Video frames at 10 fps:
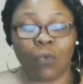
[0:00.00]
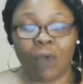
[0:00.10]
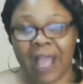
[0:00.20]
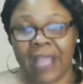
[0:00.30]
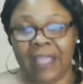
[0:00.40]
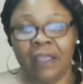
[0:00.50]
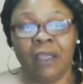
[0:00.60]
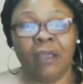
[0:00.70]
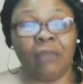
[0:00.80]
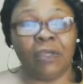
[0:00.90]
Why?
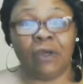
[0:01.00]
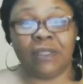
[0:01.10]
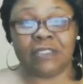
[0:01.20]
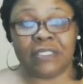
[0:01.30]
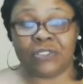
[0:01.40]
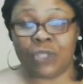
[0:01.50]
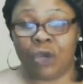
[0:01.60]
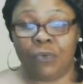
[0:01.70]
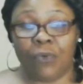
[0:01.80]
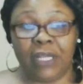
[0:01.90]
Because it's
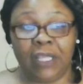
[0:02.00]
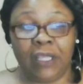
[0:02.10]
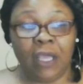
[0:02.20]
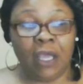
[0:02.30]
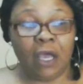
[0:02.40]
already